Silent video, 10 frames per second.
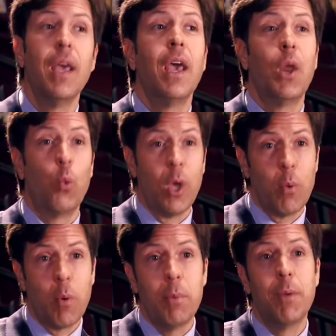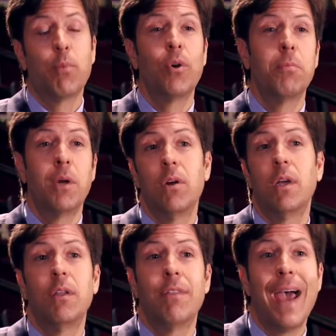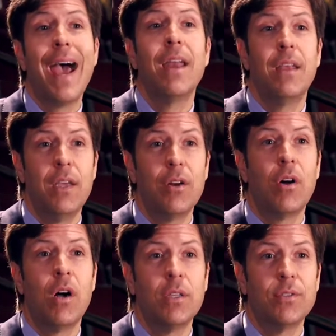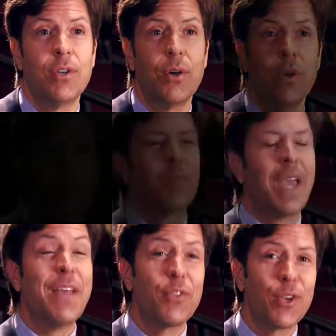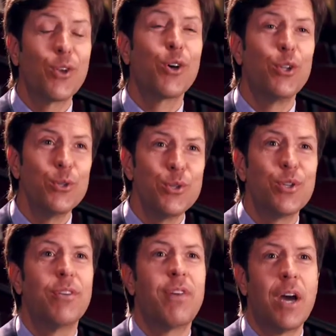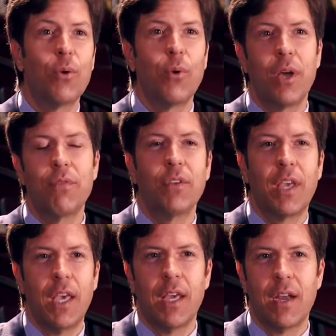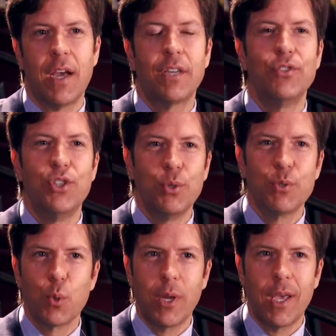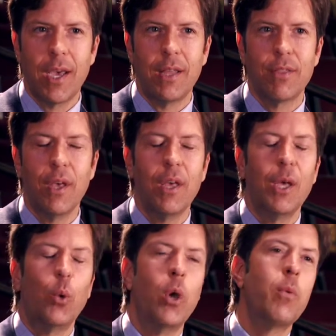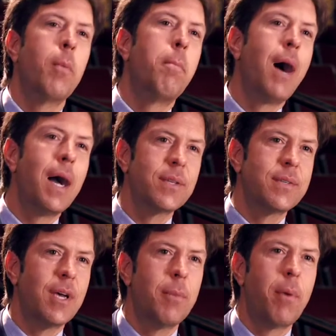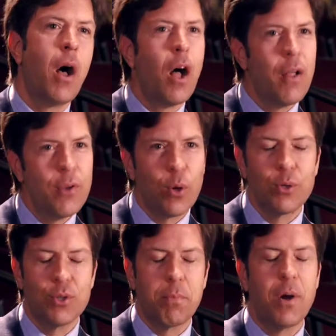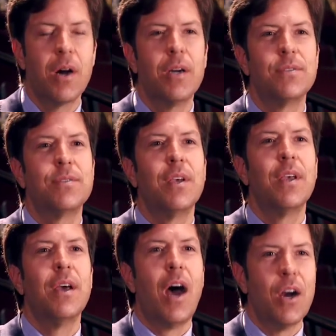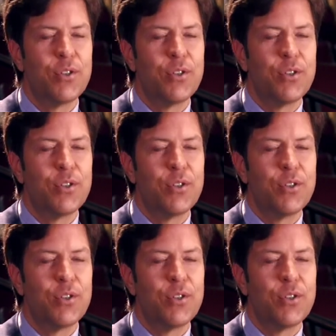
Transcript: And we will be premiering that here also. At the conclusion of our run of The King and I on June 28th, we will box up all the orchestra parts, our